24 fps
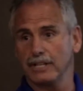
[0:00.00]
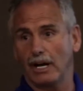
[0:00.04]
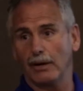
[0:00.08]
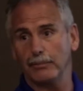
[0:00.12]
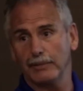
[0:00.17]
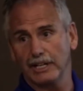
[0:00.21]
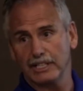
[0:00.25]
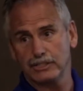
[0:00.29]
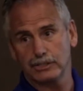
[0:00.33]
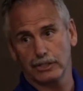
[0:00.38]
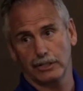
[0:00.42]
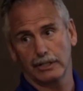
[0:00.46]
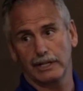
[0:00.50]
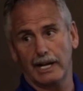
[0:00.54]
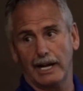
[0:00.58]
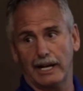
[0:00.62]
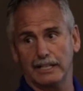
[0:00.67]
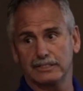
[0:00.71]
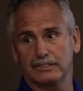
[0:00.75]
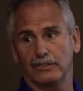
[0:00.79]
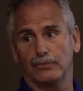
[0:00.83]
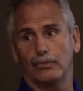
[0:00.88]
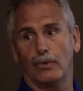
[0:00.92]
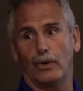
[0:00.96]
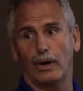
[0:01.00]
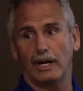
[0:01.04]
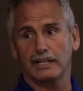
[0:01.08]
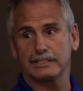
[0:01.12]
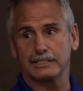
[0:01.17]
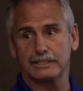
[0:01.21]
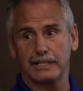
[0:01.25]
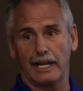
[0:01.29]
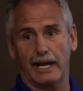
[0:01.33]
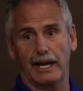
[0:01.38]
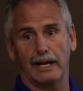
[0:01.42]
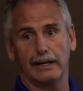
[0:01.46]
I'll make sure guys have
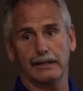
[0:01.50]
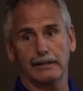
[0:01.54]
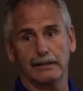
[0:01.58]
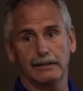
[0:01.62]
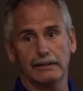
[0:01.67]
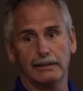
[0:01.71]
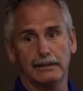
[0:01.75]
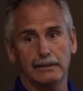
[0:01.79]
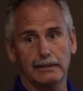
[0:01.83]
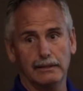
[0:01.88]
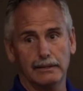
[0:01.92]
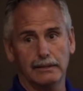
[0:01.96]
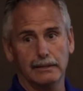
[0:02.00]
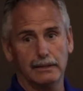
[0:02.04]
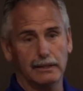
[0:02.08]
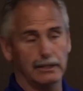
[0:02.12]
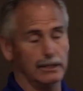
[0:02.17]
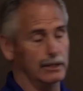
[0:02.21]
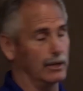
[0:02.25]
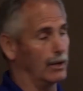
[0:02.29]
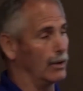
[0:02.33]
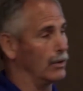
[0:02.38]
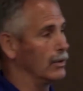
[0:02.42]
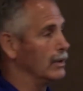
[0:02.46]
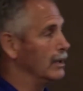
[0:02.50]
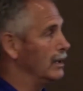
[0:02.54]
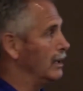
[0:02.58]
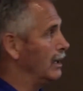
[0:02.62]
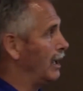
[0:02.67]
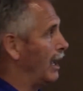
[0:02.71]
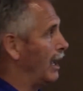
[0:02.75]
watched that. You know,